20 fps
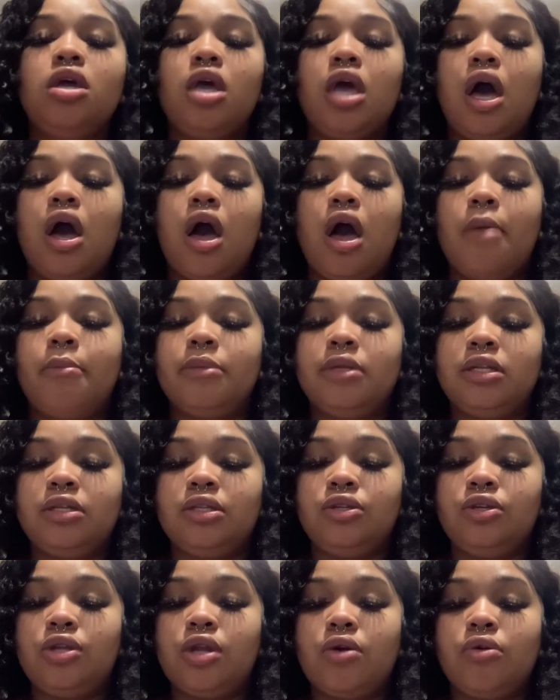
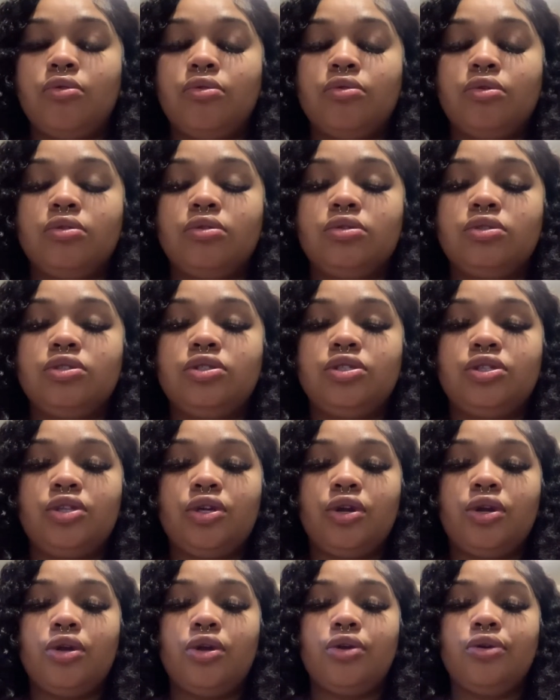and, you know, to
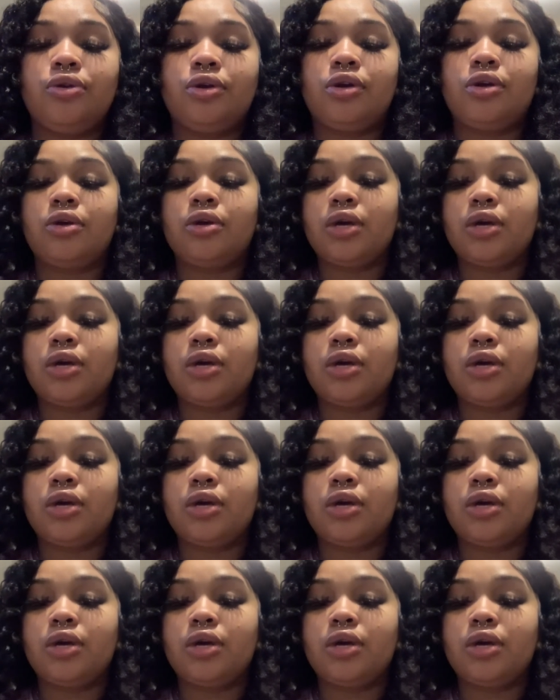their